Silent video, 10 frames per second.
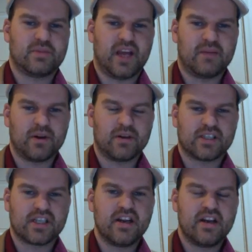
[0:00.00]

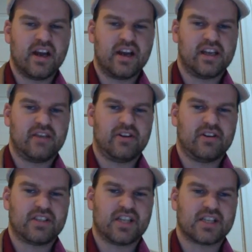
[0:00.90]
papers and give your
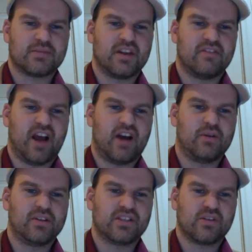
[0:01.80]
assessment of how it
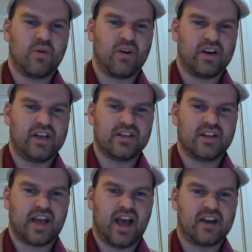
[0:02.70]
would score in each of
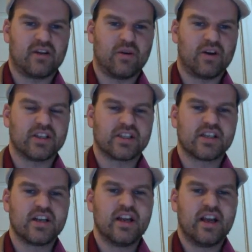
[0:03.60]
the
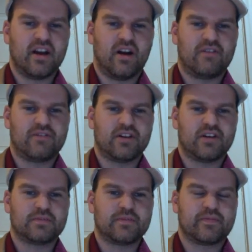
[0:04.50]
categories and
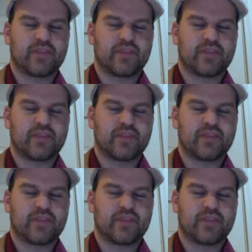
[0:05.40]
offer